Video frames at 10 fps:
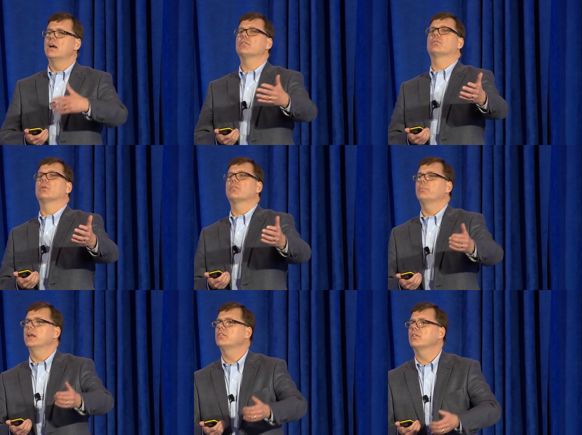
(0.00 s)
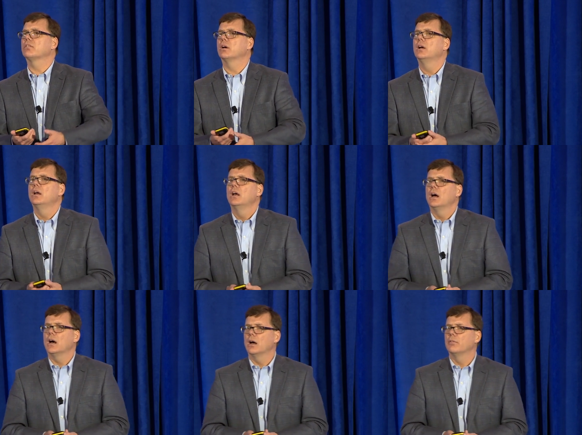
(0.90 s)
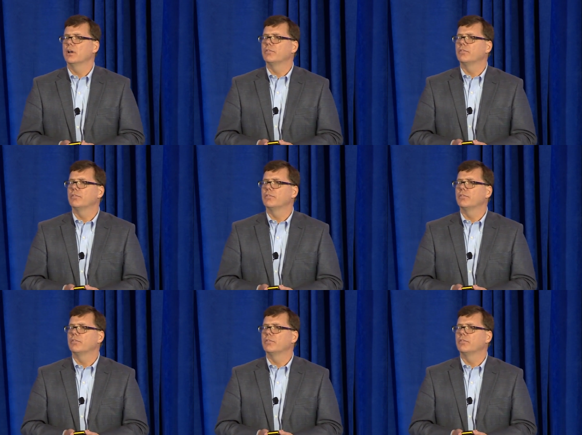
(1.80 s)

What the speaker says: Eversource places a